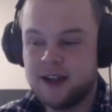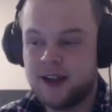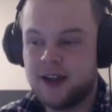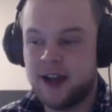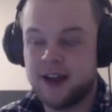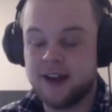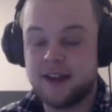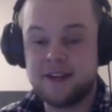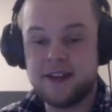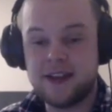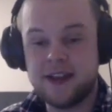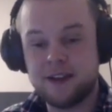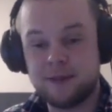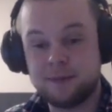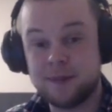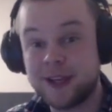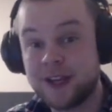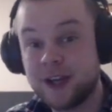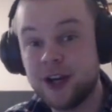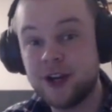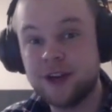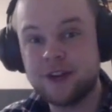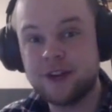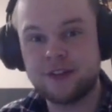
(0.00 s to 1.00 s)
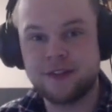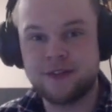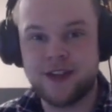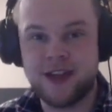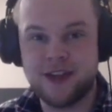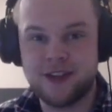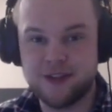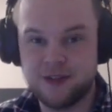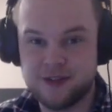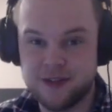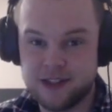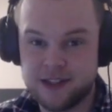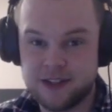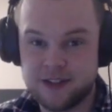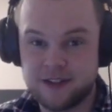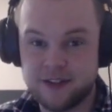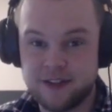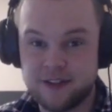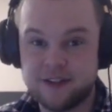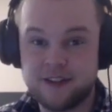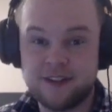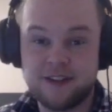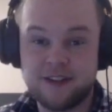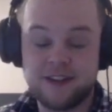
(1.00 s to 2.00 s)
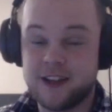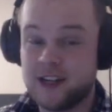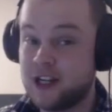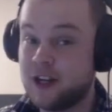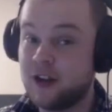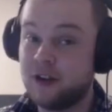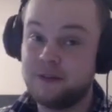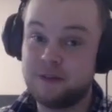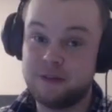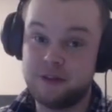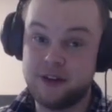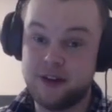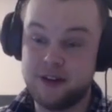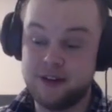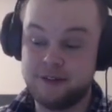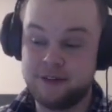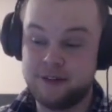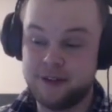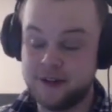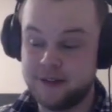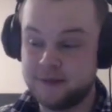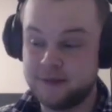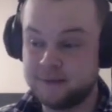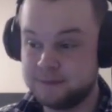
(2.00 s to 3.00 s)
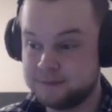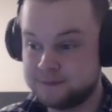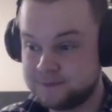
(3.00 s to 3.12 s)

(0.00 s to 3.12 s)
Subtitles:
and I think it's because of that uniqueness that I don't find it fun.